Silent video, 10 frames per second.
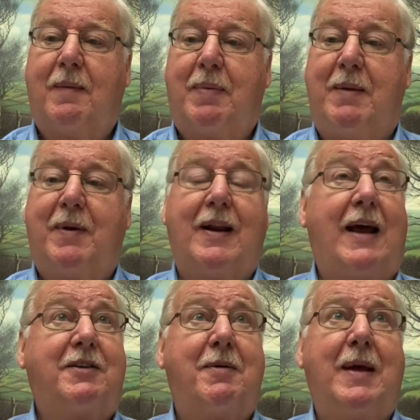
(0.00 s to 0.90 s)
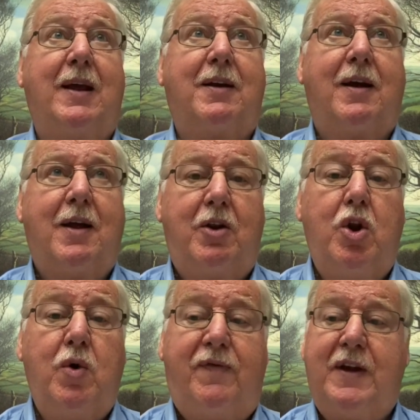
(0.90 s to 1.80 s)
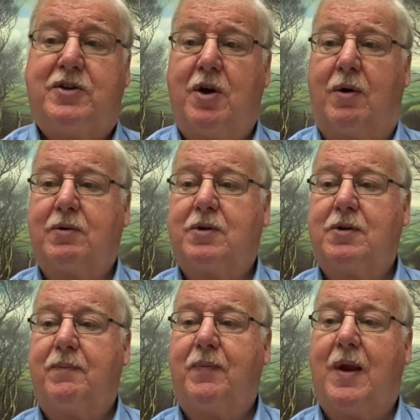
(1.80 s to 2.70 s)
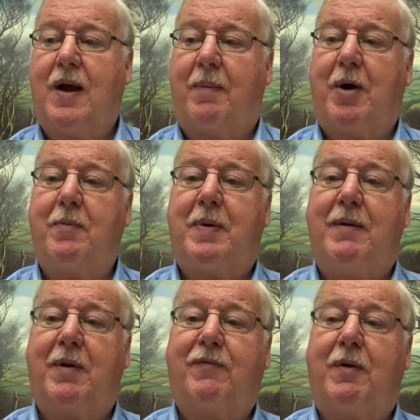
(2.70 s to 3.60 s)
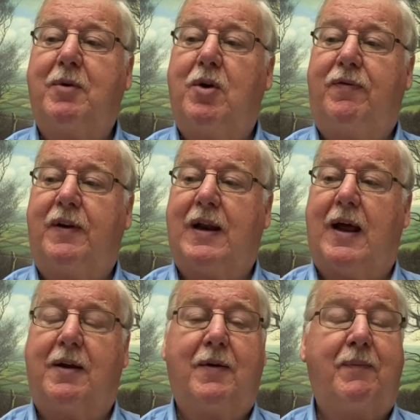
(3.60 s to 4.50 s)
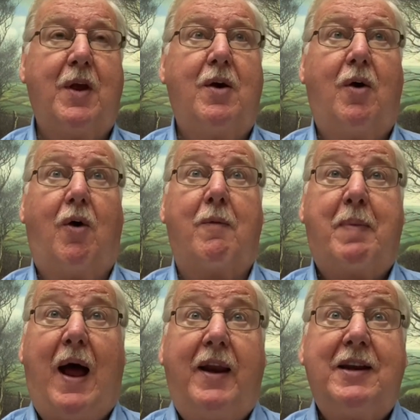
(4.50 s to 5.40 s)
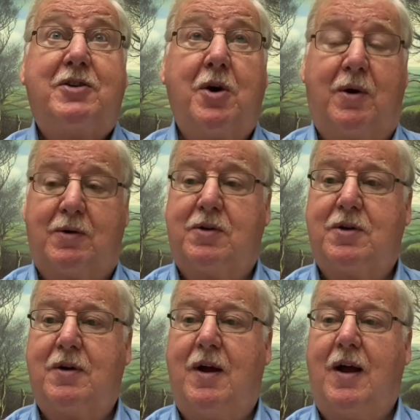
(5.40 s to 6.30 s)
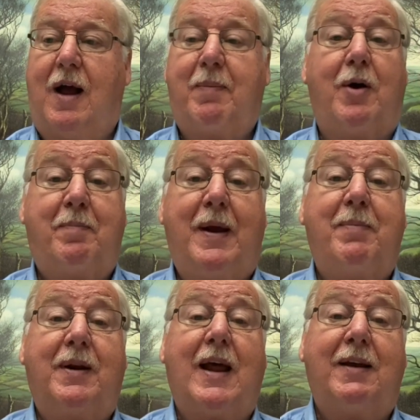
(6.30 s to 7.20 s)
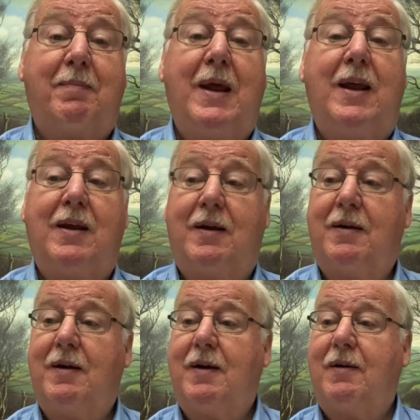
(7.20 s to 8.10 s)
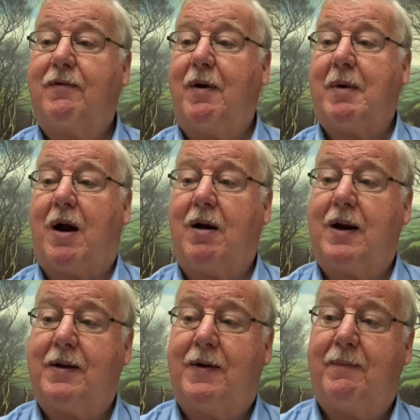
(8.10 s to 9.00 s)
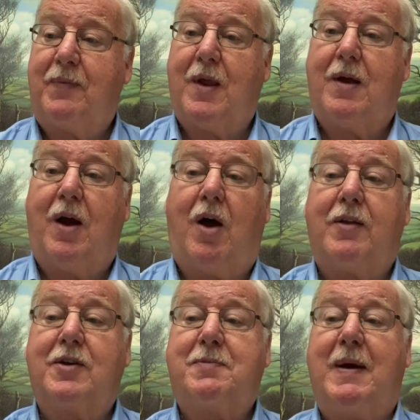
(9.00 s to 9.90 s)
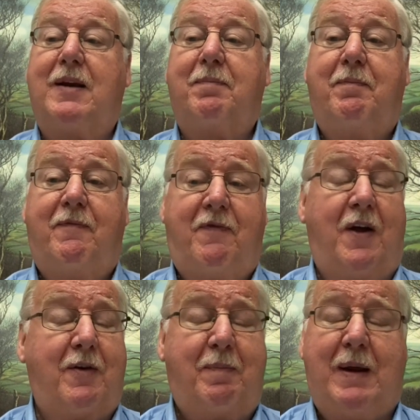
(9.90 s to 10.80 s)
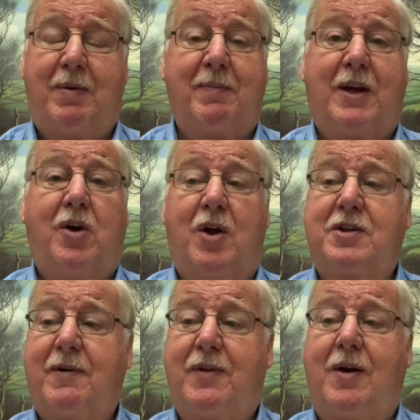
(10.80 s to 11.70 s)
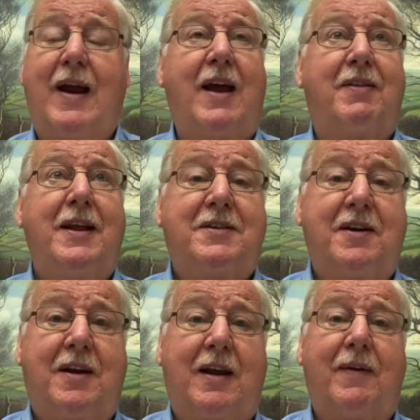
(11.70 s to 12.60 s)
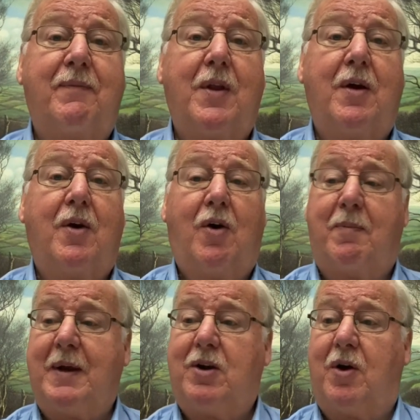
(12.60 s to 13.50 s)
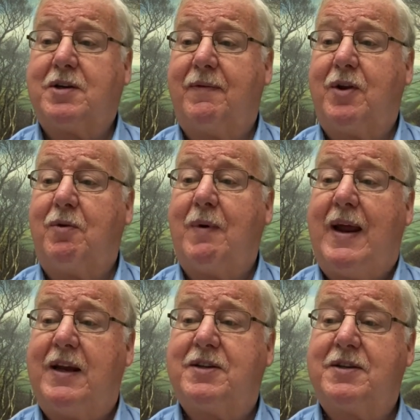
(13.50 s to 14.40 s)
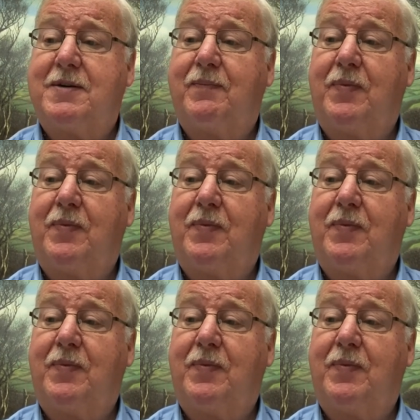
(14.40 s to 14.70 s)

People like to make Newfie jokes about people from Newfoundland, or Paddy jokes about people like me from Ireland. Others make fun of people because of their ethnicity or because of their race.